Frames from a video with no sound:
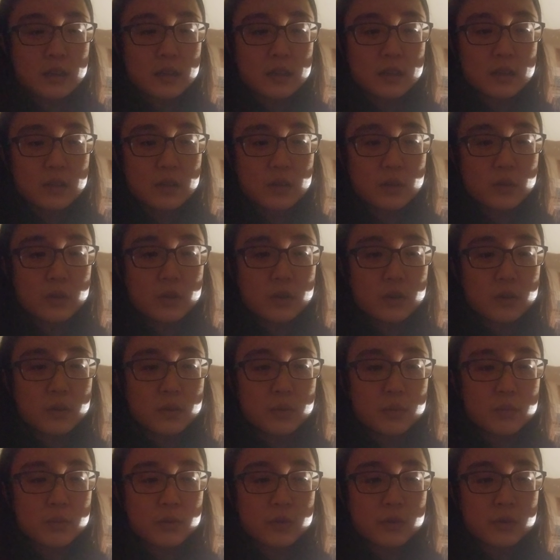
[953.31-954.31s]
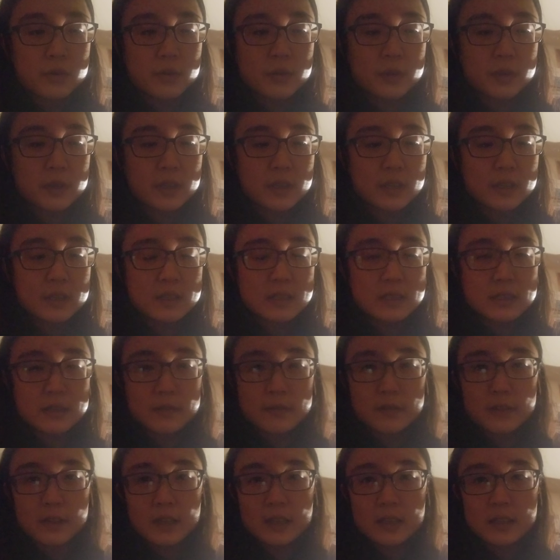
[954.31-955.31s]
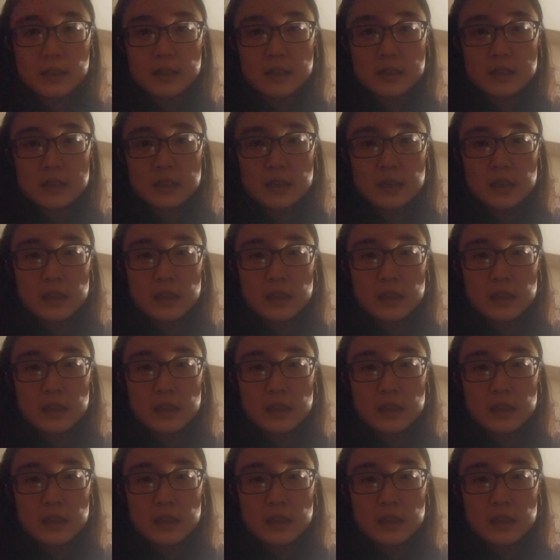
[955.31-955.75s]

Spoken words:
local brewery and stuff like this.